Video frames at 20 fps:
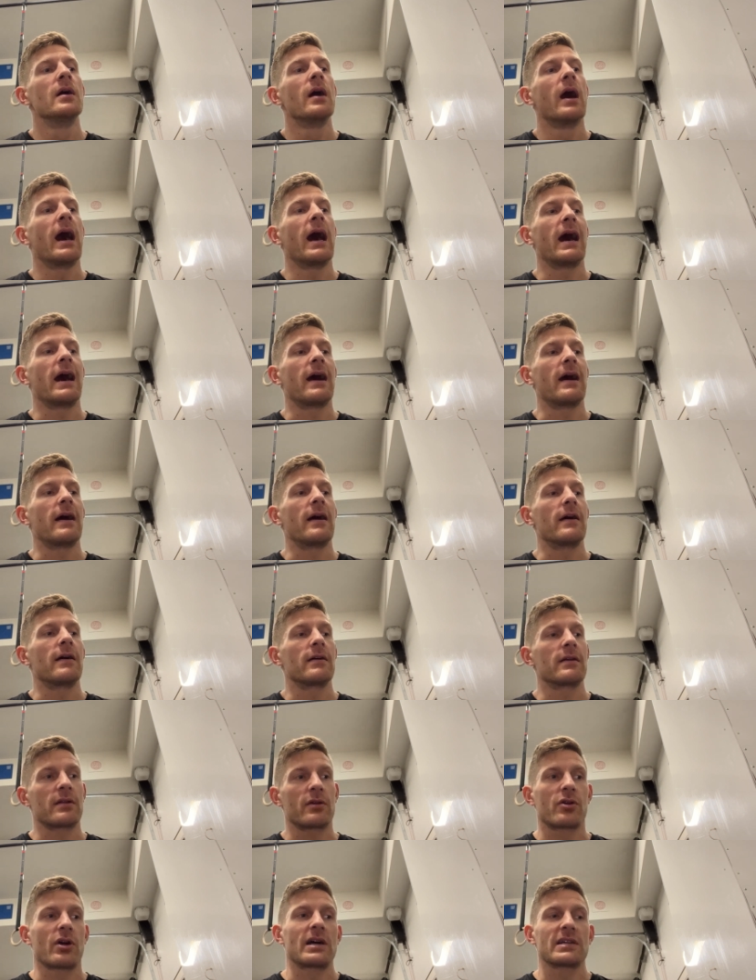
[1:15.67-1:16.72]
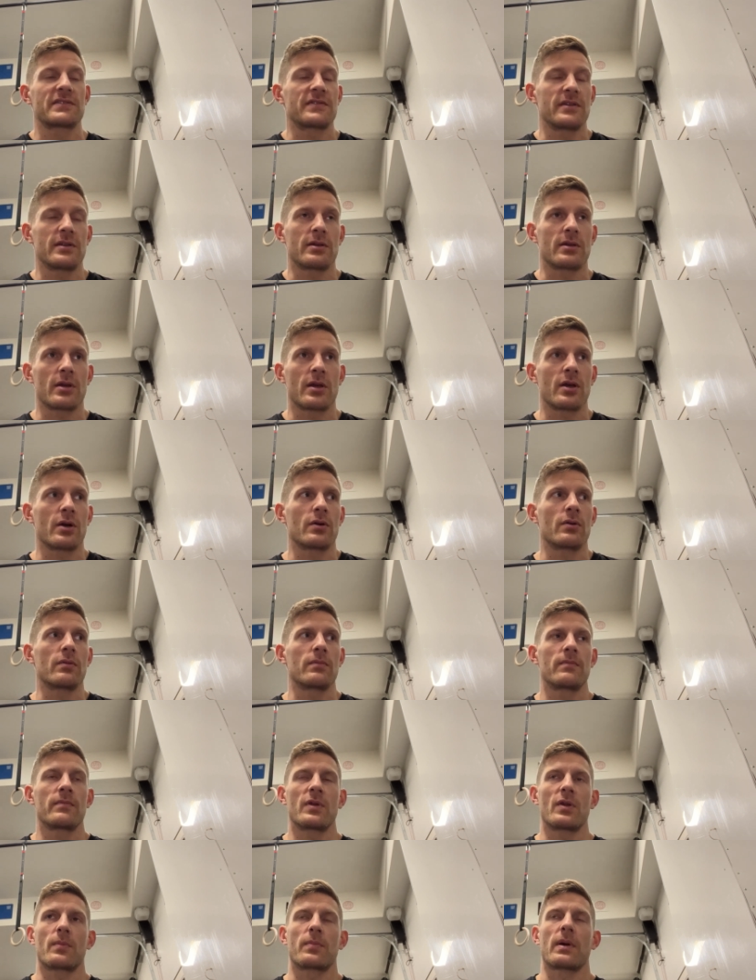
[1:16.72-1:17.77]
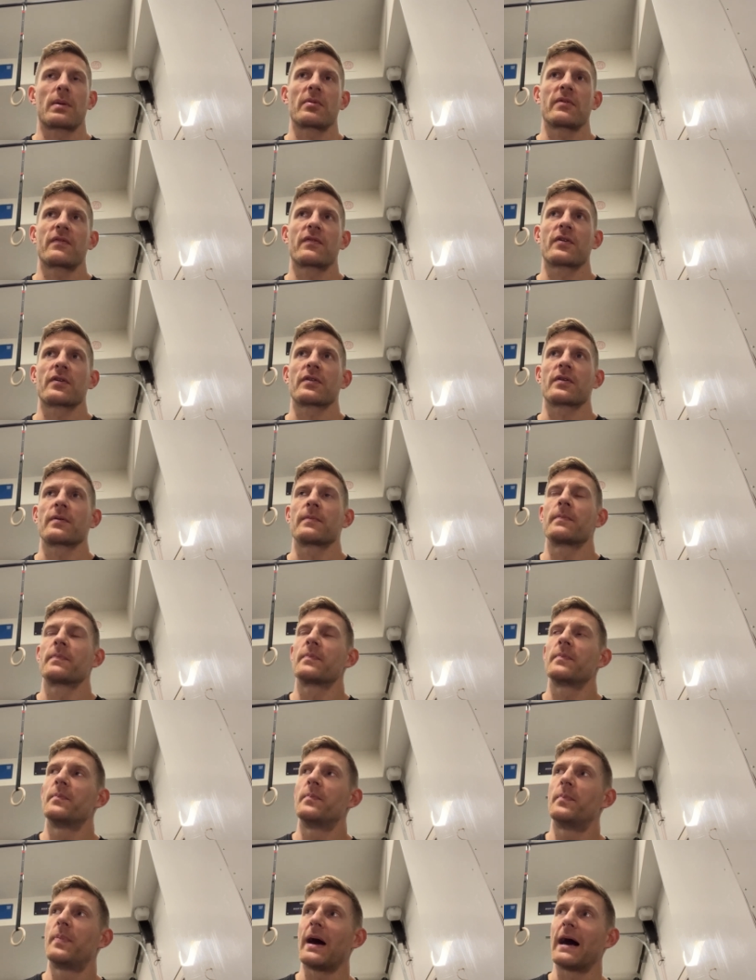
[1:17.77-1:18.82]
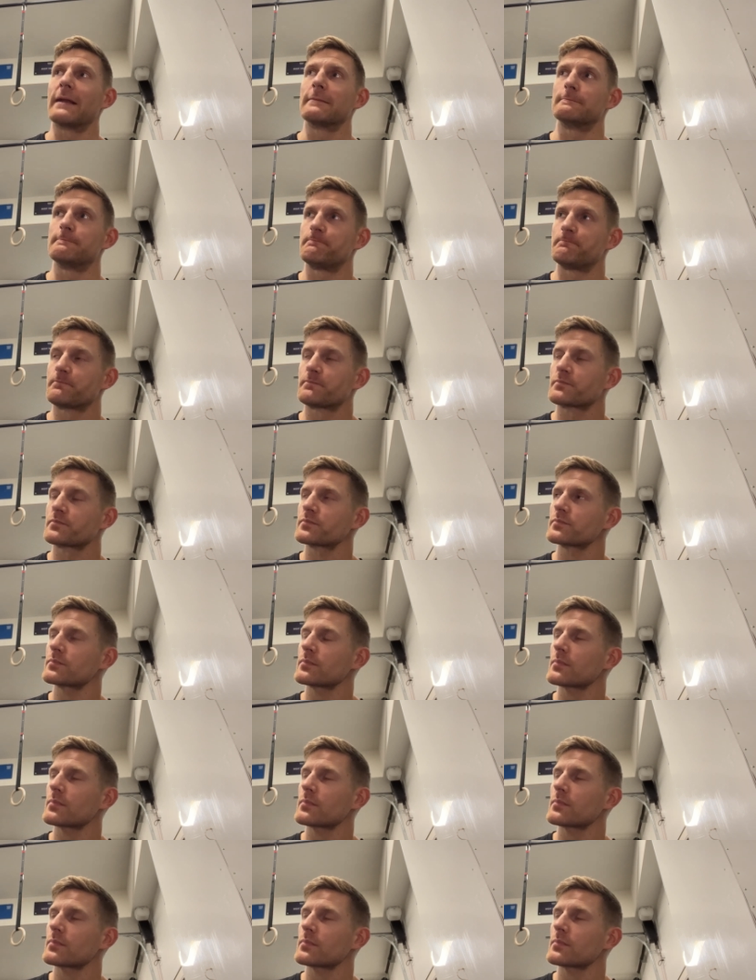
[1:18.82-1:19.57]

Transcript: Uh, in CrossFit, you could go, you know, probably further. But